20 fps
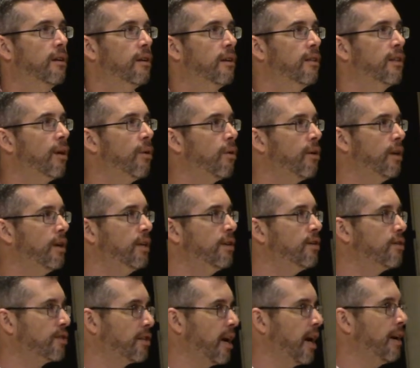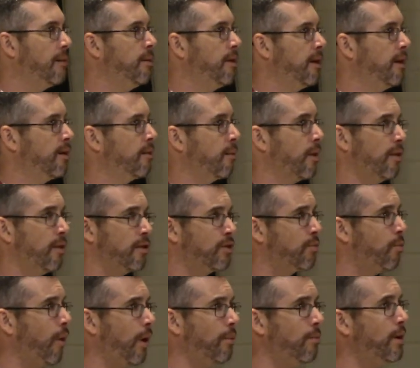that in your time here, whether it's
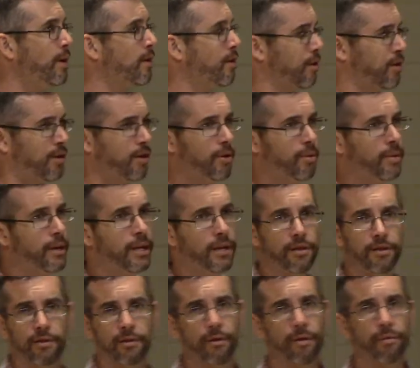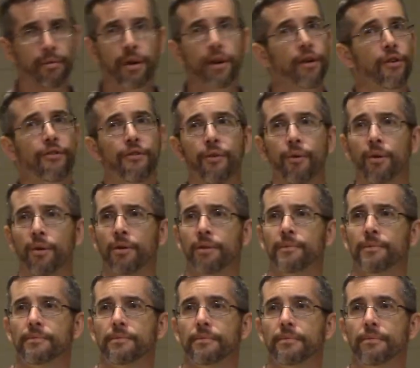one week or two weeks or three or four,
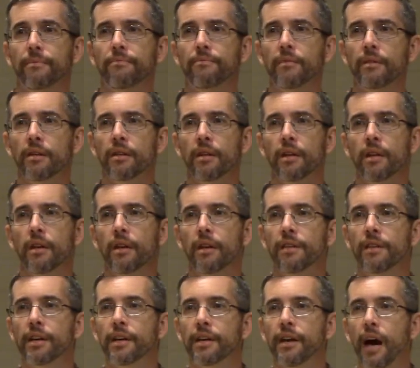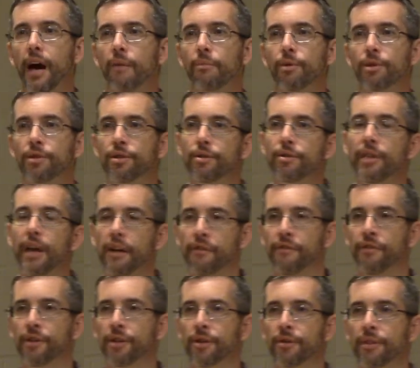that God would do that
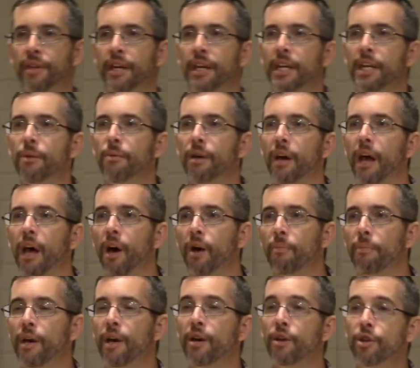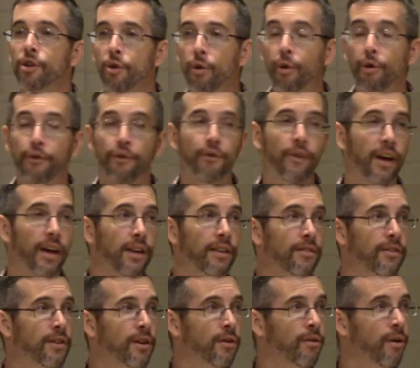for you, that He would help your
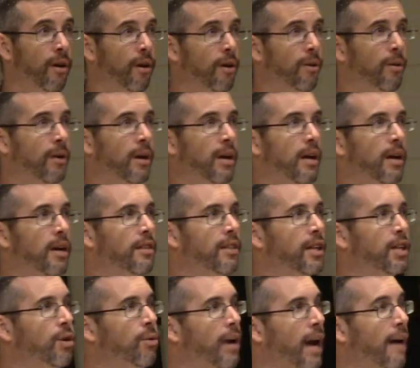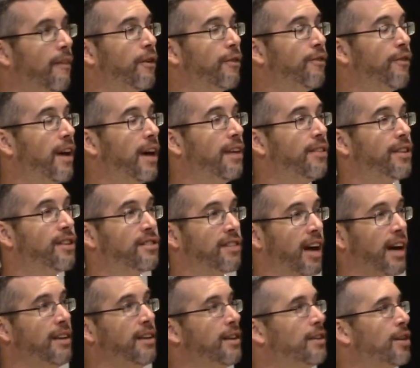faith to grow, that you would have a faith that's
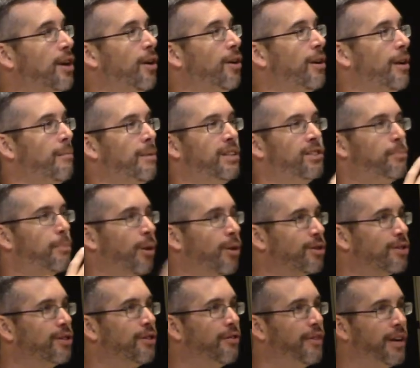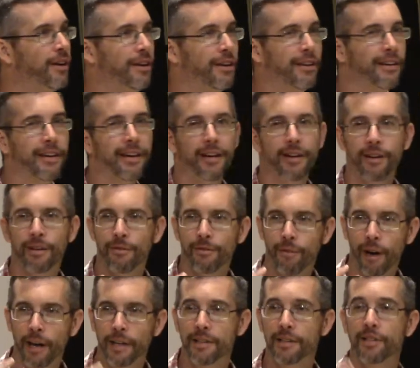undeterred. That means persevering
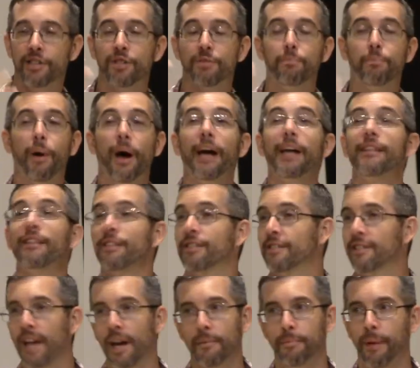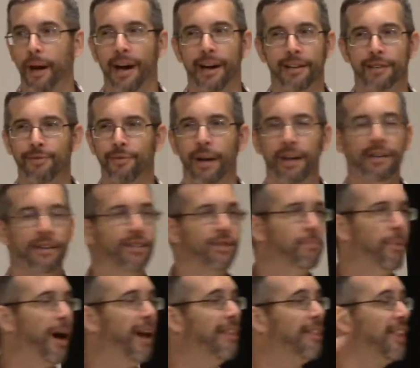right? Despite the setbacks, right?
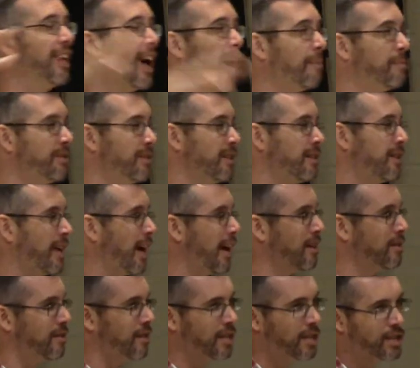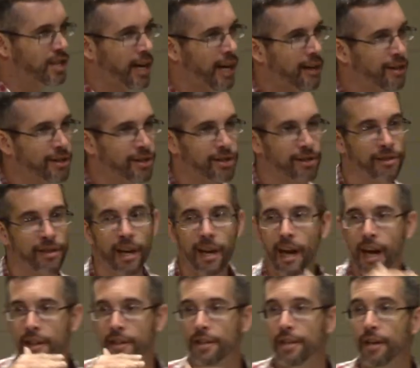Despite the ups and downs and the challenges
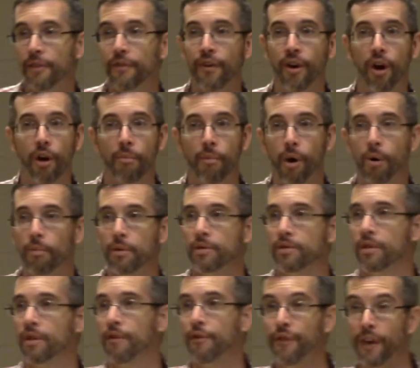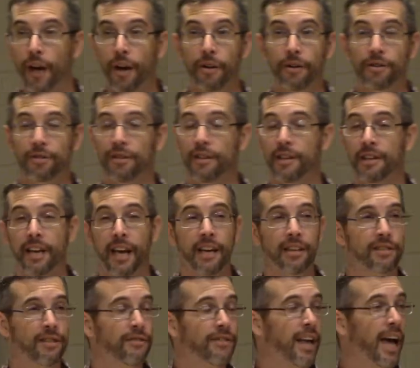and the difficult moments and the failures and the
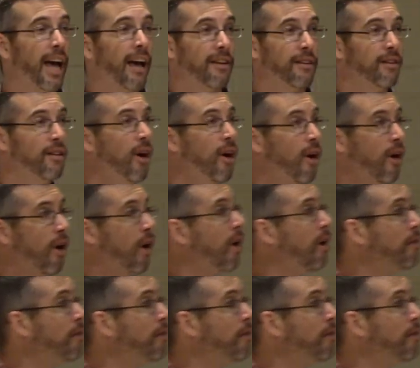days of doubt and all